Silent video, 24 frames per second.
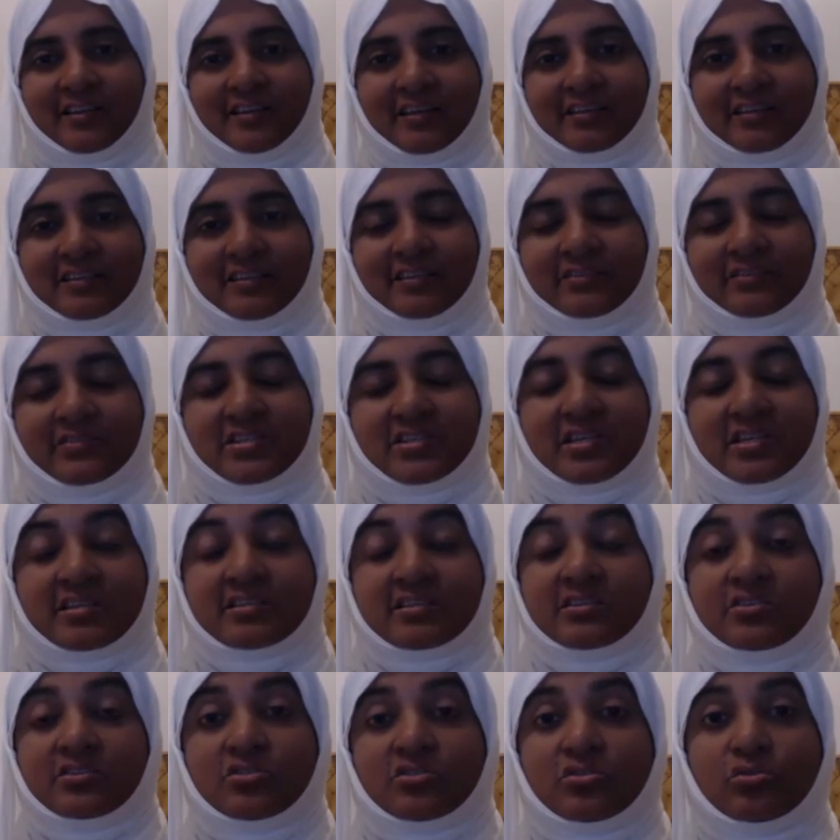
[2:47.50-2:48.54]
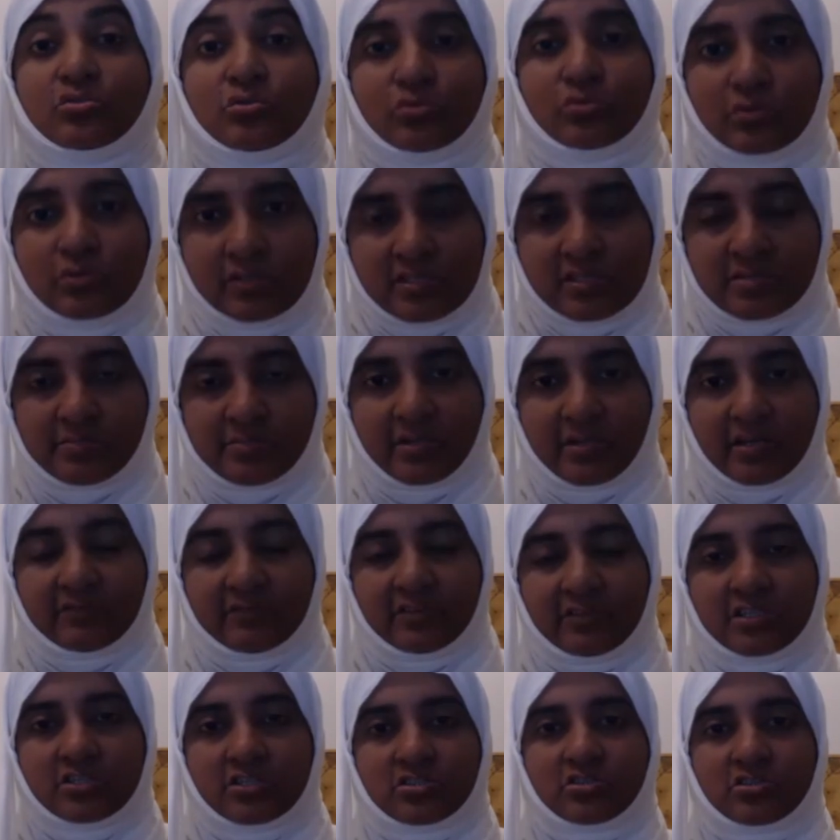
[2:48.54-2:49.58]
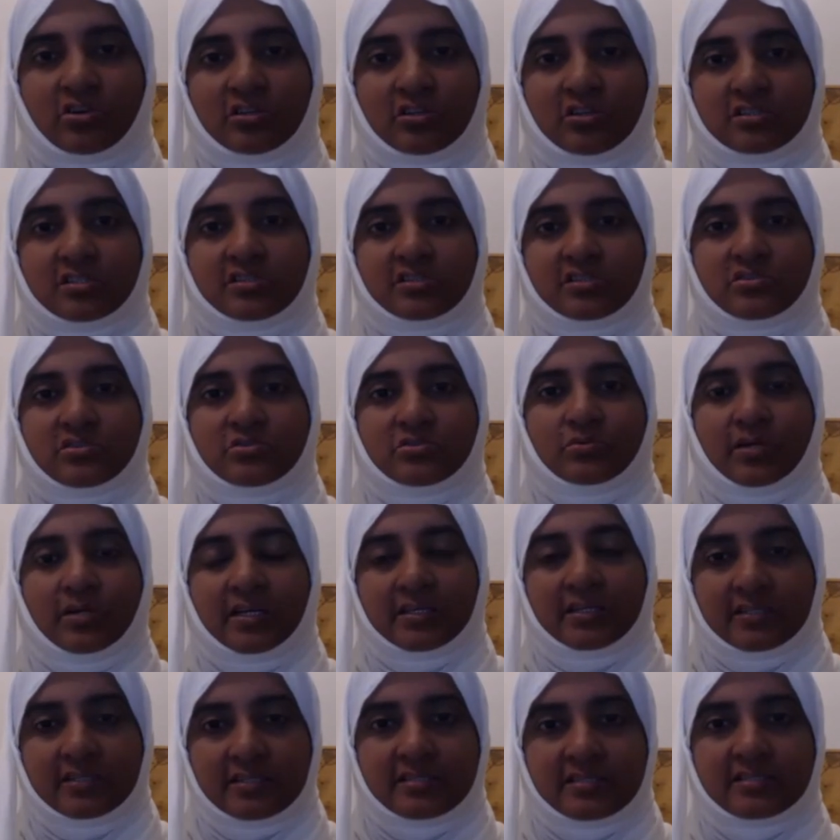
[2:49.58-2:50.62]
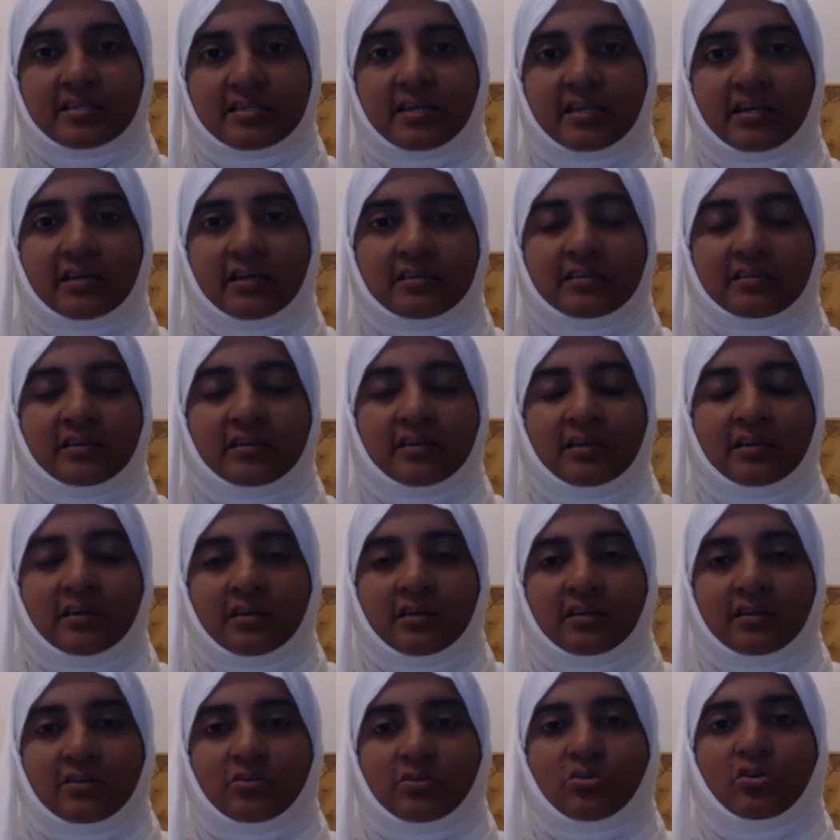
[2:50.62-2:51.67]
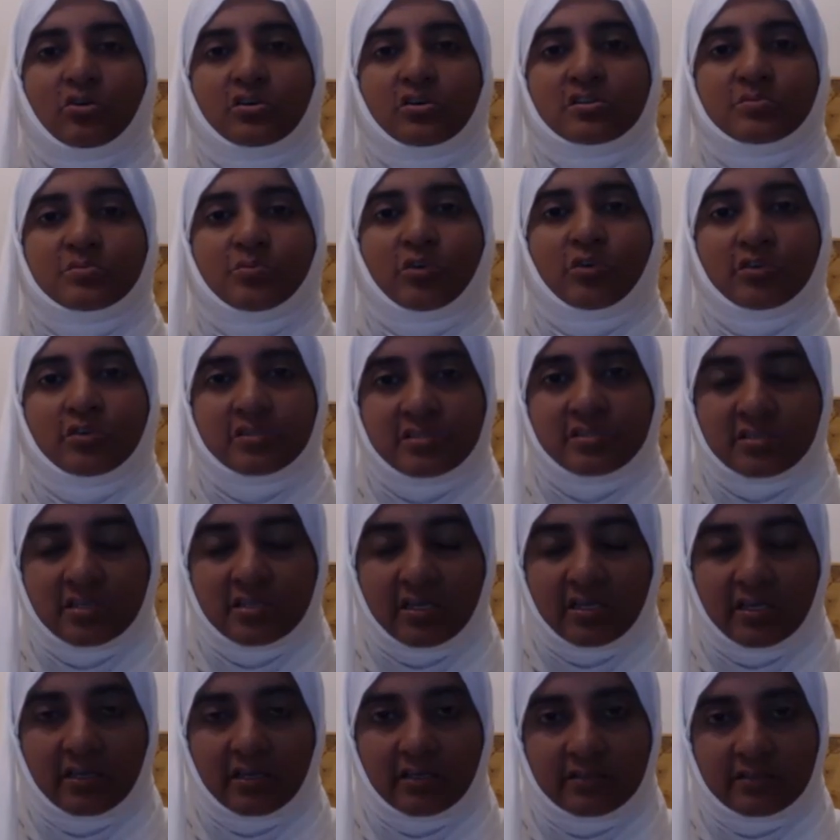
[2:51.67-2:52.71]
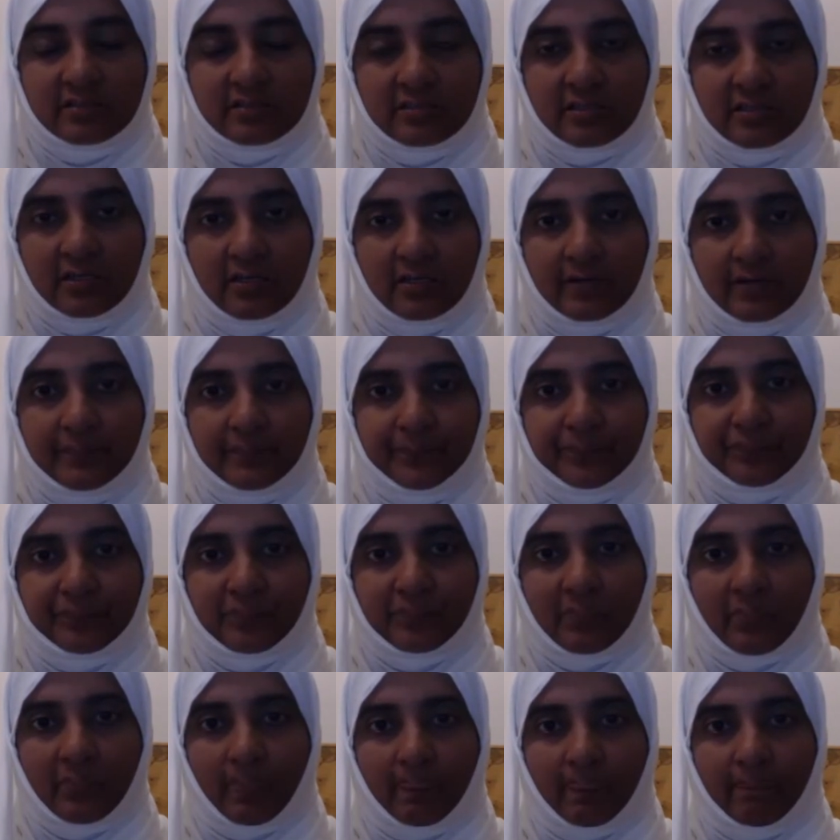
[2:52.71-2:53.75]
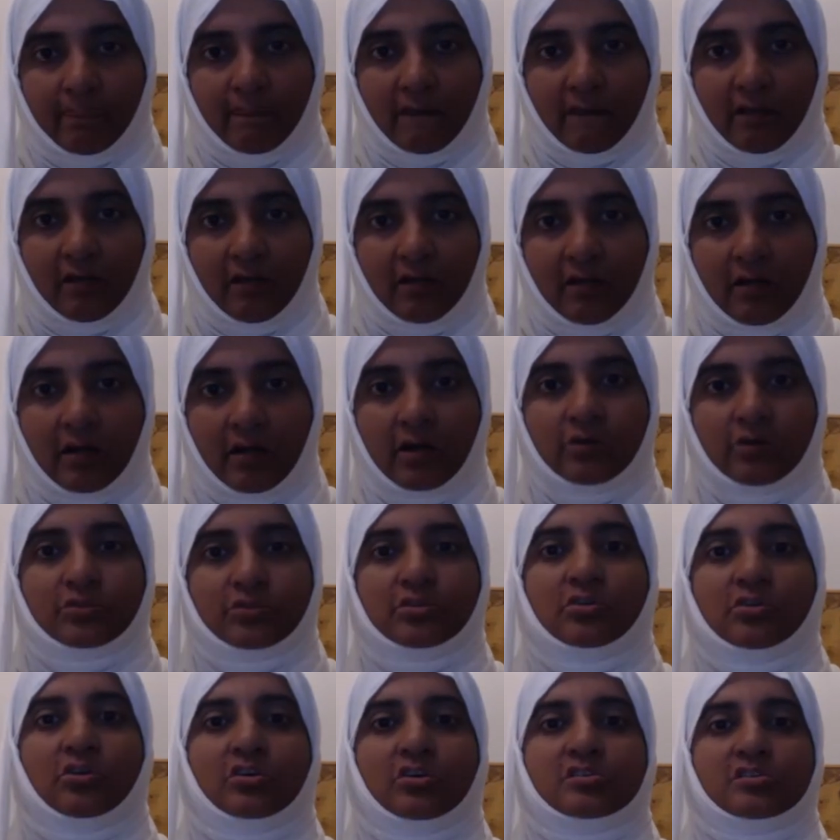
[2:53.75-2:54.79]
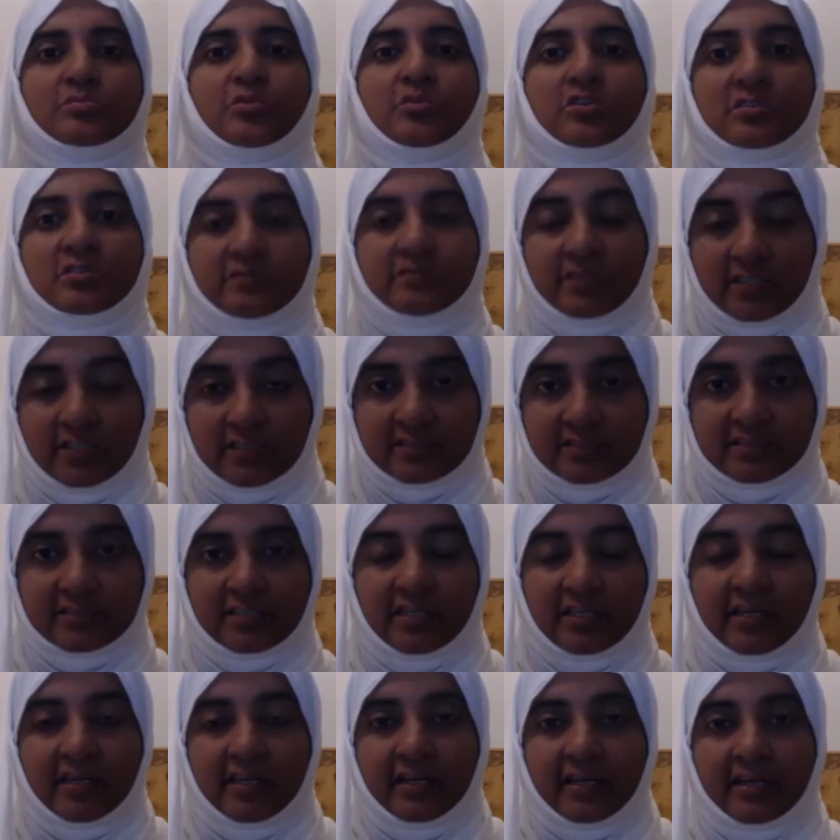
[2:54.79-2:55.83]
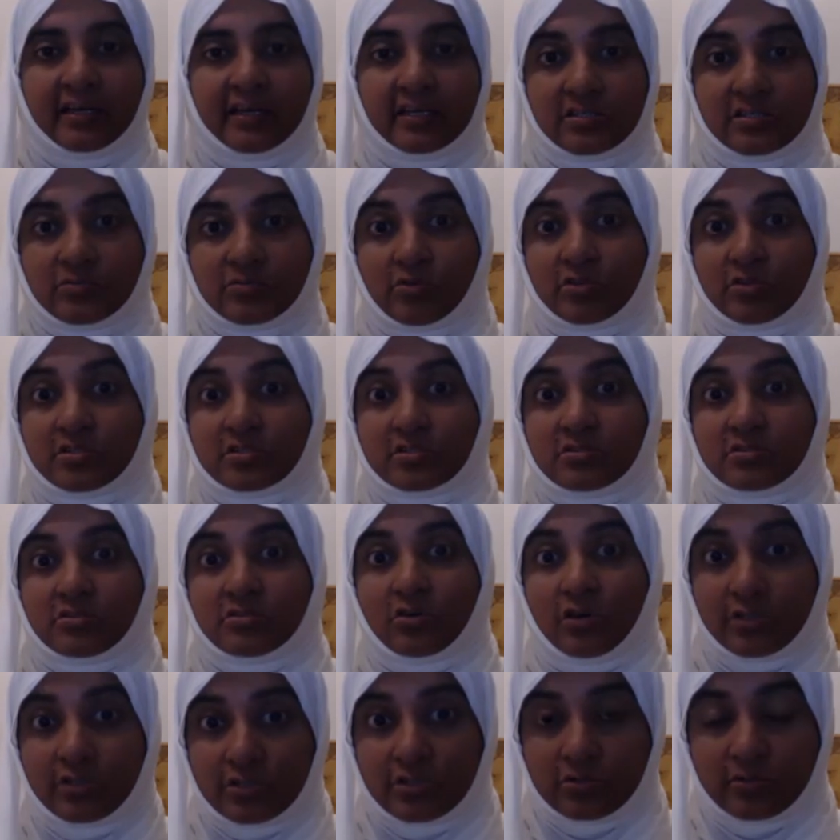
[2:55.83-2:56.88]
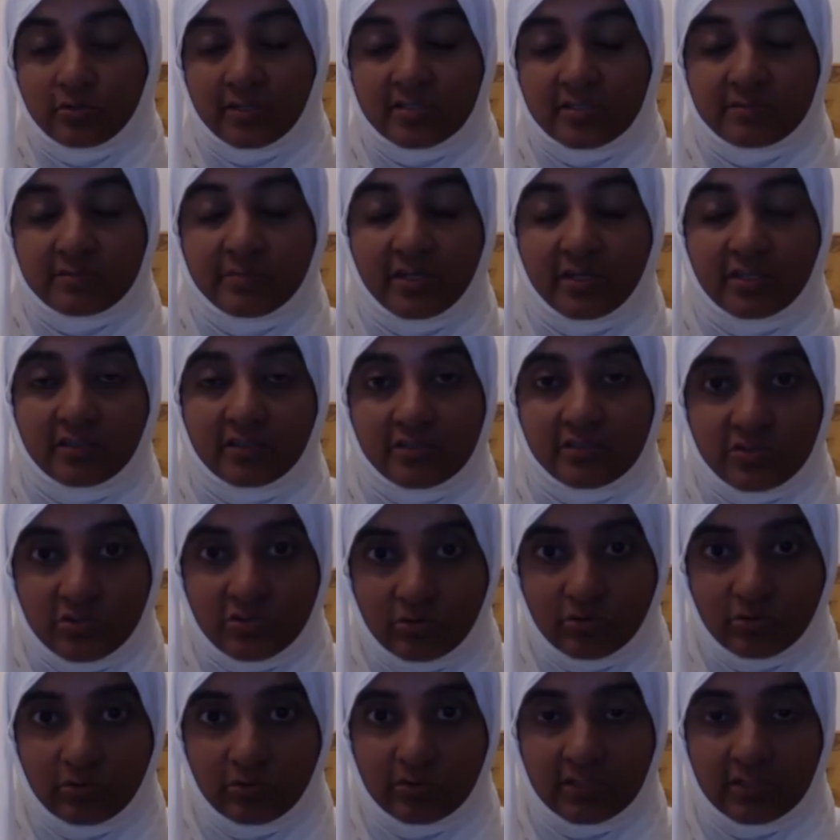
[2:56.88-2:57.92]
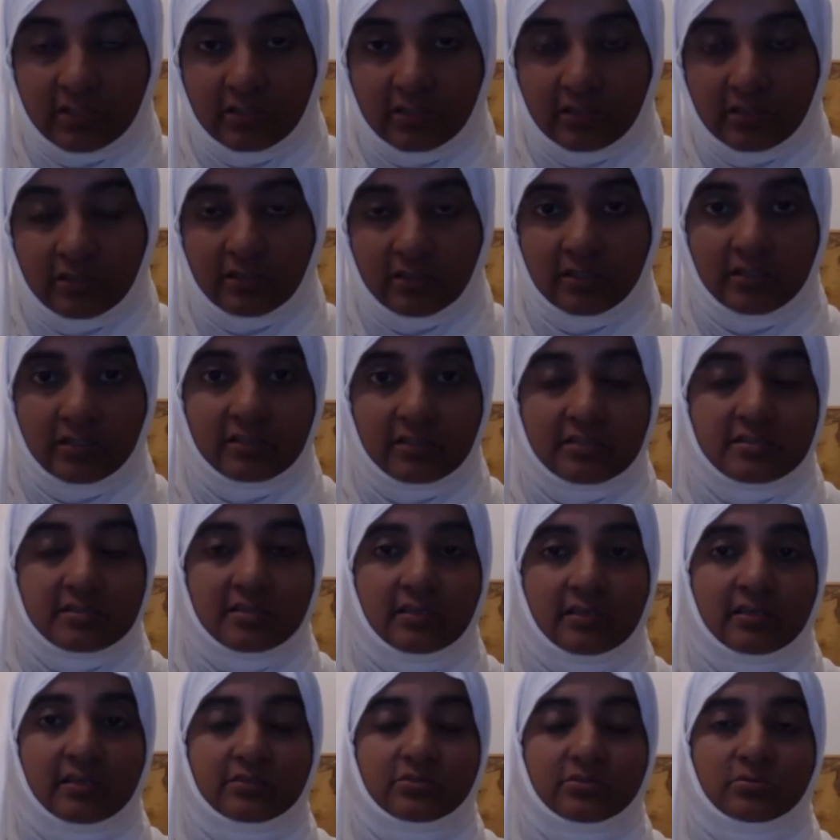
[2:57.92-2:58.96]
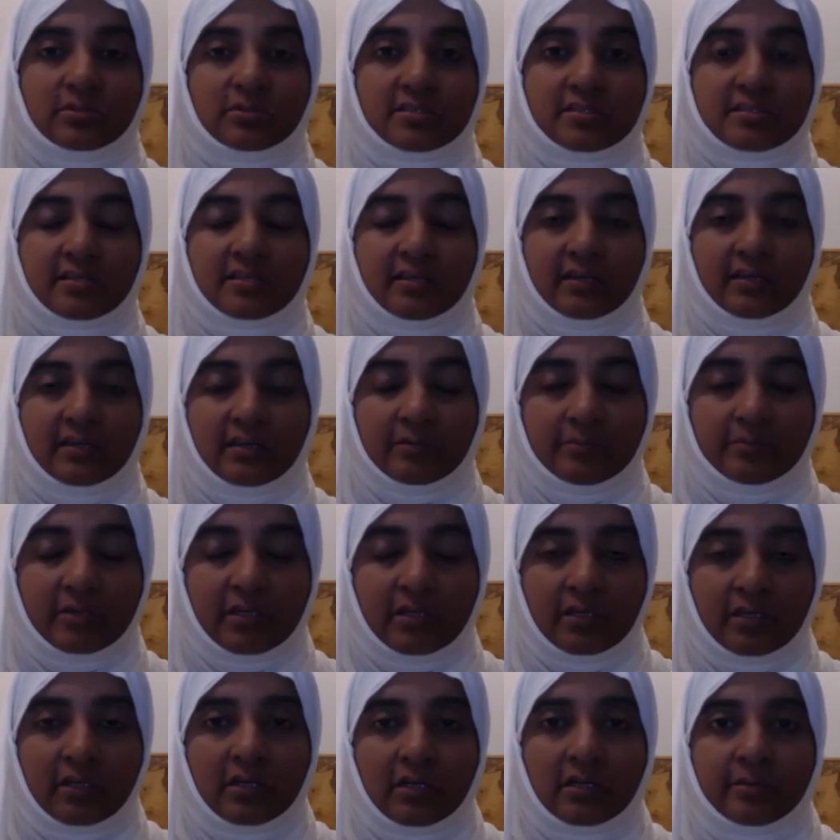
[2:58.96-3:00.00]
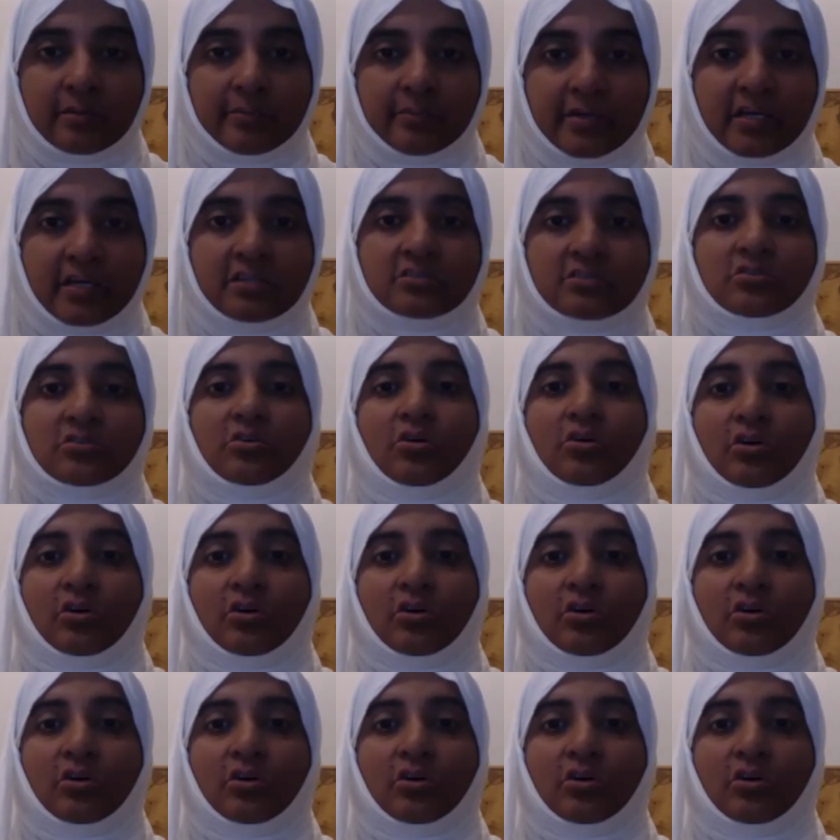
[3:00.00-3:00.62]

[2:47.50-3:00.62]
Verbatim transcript: that gives us the tools by which not just to understand the cosmos and uh, how the cosmos works as was taught to us by Rasulullah alayhi but